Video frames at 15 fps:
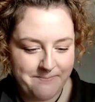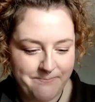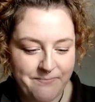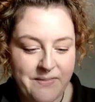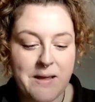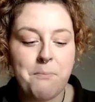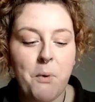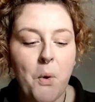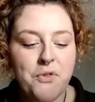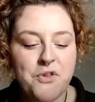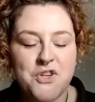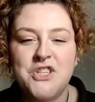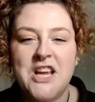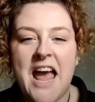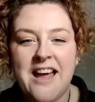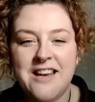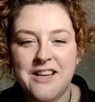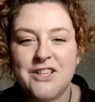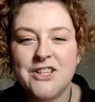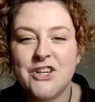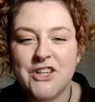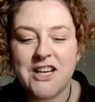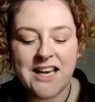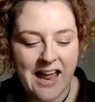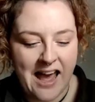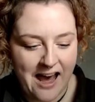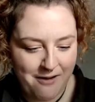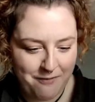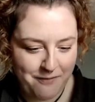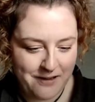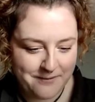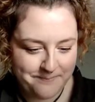They both shared a good laugh.